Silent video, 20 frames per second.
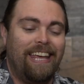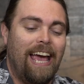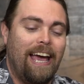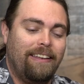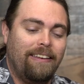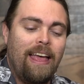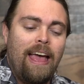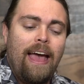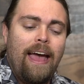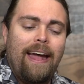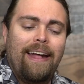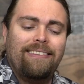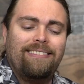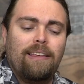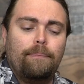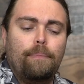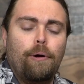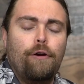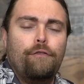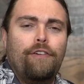get. And it's
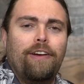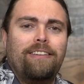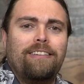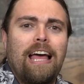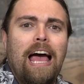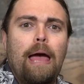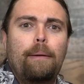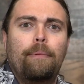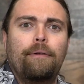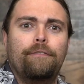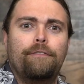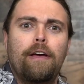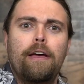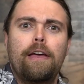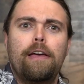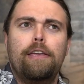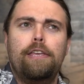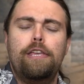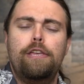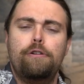the perfect time of
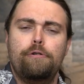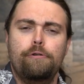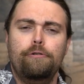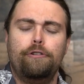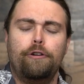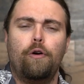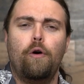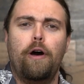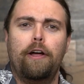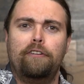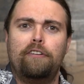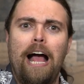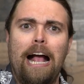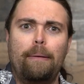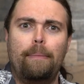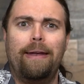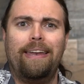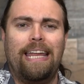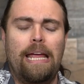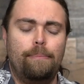year to go out and
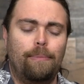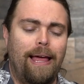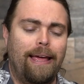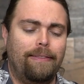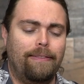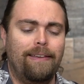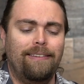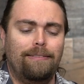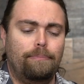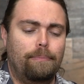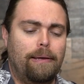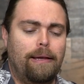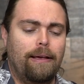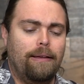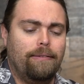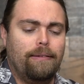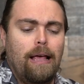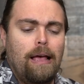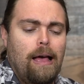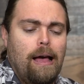talk about a game like this
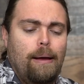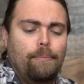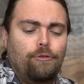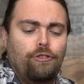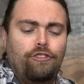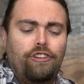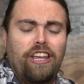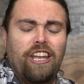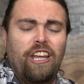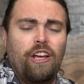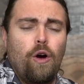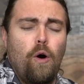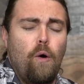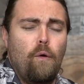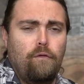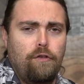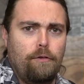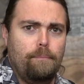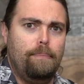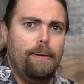because I'm just getting
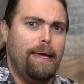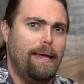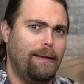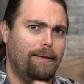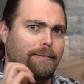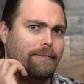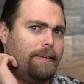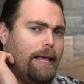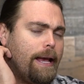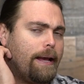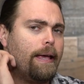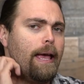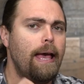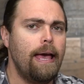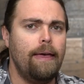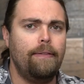over being sick.